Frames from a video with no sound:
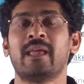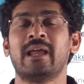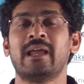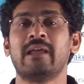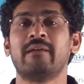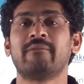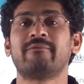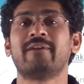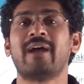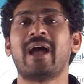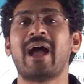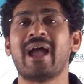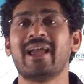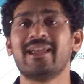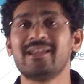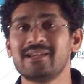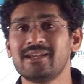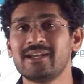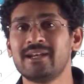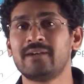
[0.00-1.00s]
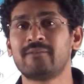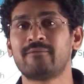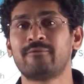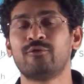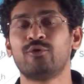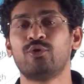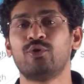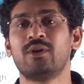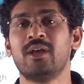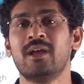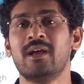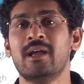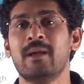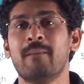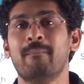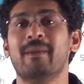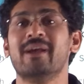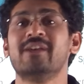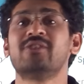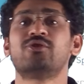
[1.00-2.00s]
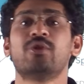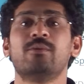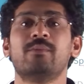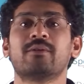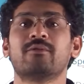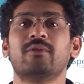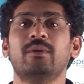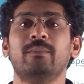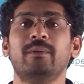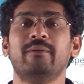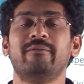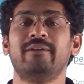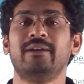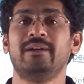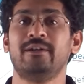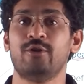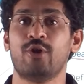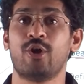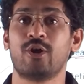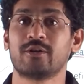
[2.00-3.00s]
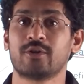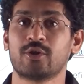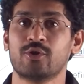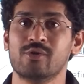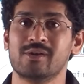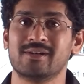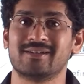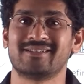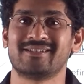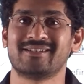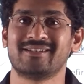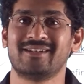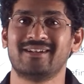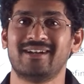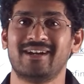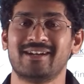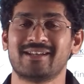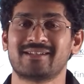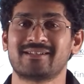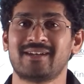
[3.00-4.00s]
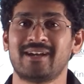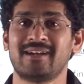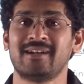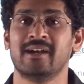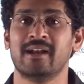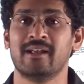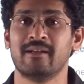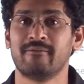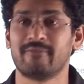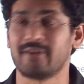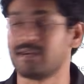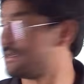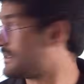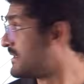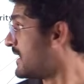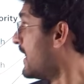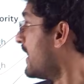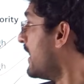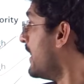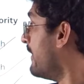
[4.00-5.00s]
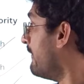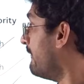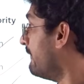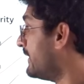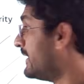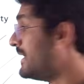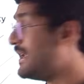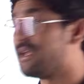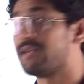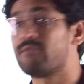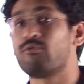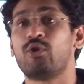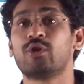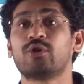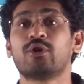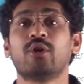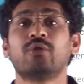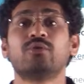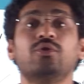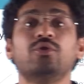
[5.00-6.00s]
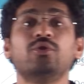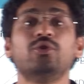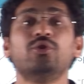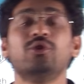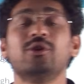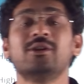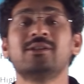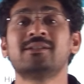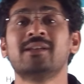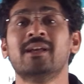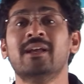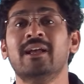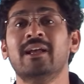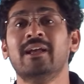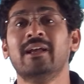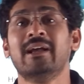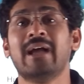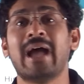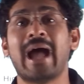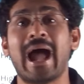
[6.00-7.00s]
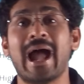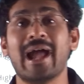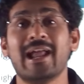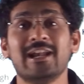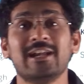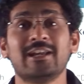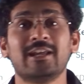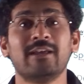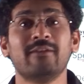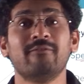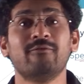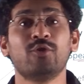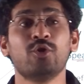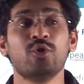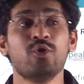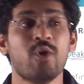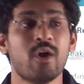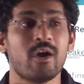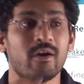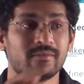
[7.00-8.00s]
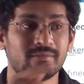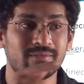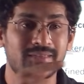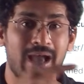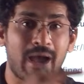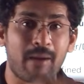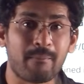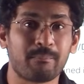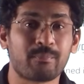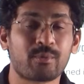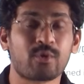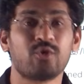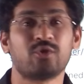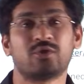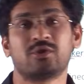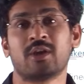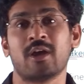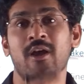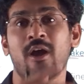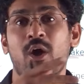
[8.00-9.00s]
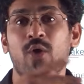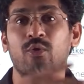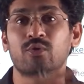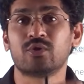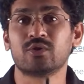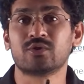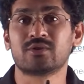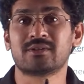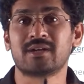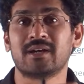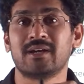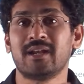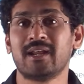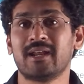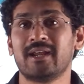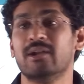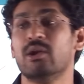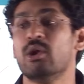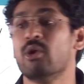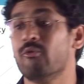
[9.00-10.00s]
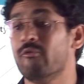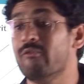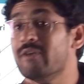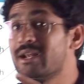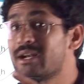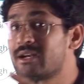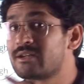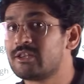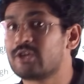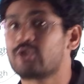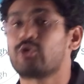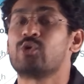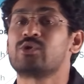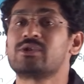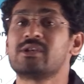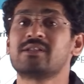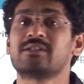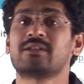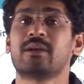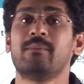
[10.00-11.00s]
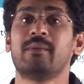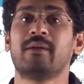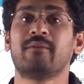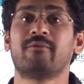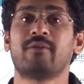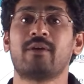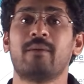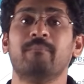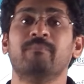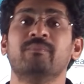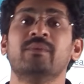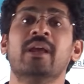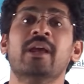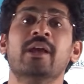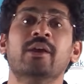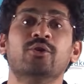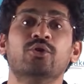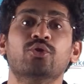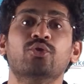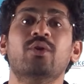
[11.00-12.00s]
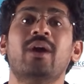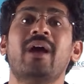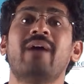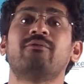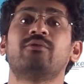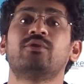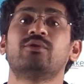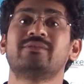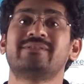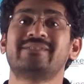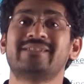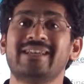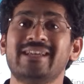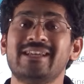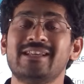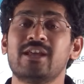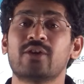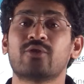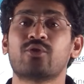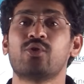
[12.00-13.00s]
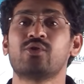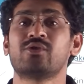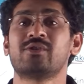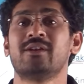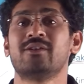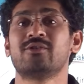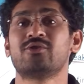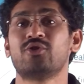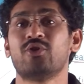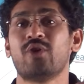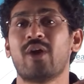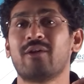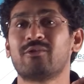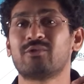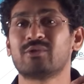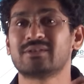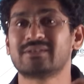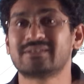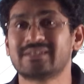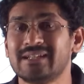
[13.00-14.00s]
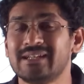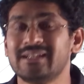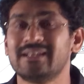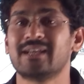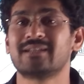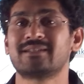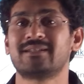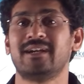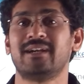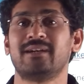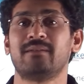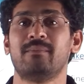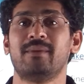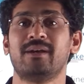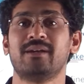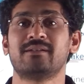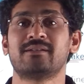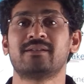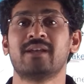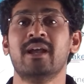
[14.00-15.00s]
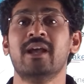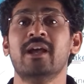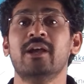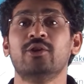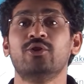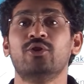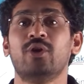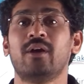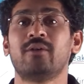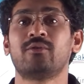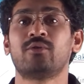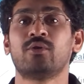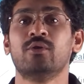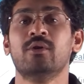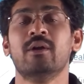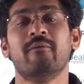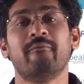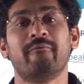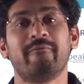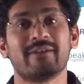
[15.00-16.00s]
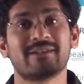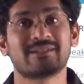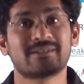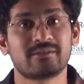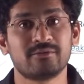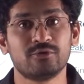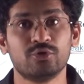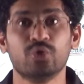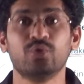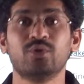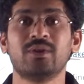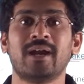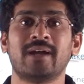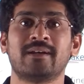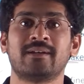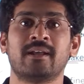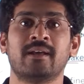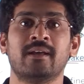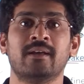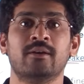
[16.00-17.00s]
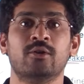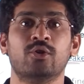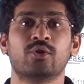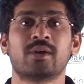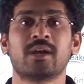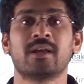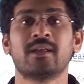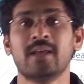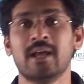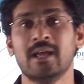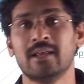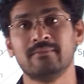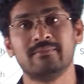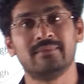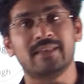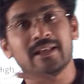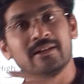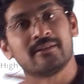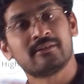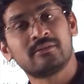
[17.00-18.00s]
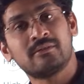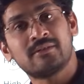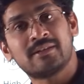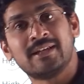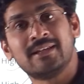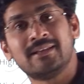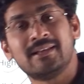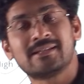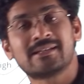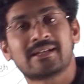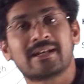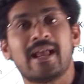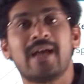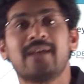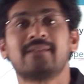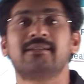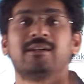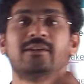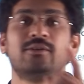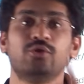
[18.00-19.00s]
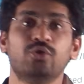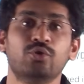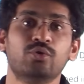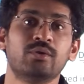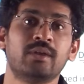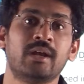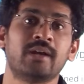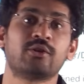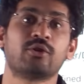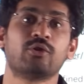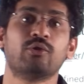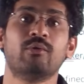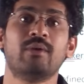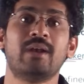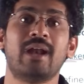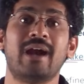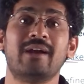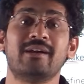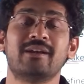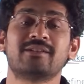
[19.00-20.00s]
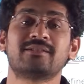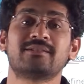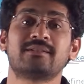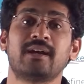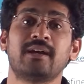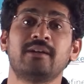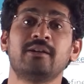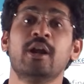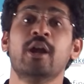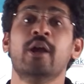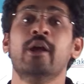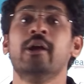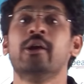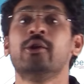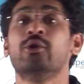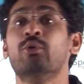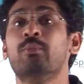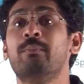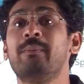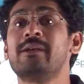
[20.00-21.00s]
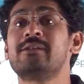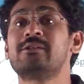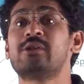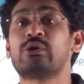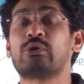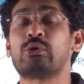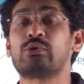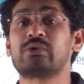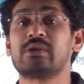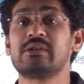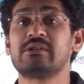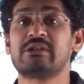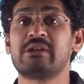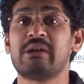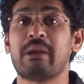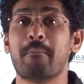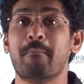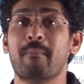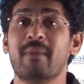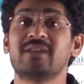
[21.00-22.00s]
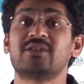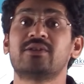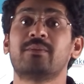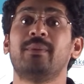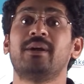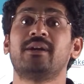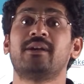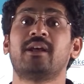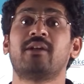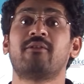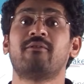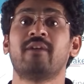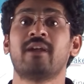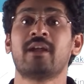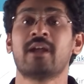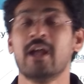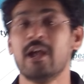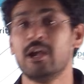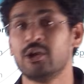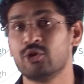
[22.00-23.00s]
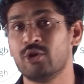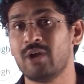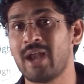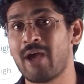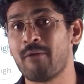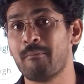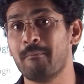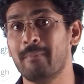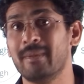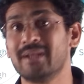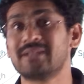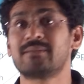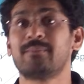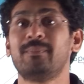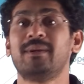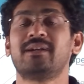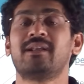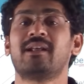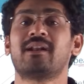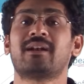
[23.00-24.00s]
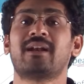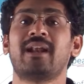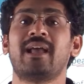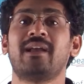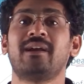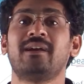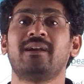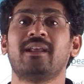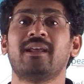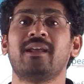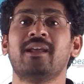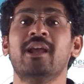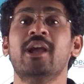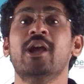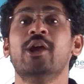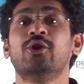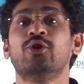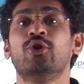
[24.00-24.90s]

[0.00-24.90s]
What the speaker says: If I eat food, my stomach will be filled, not yours. Understand? Friends, here what you to do is, I'll give you the approach, how to study, where are the questions coming from. You have to see the questions, you have to see the statements, you have to first do that, okay? Then see this class and do that. You will understand UPSC questions in a much better way. You will have much better clarity.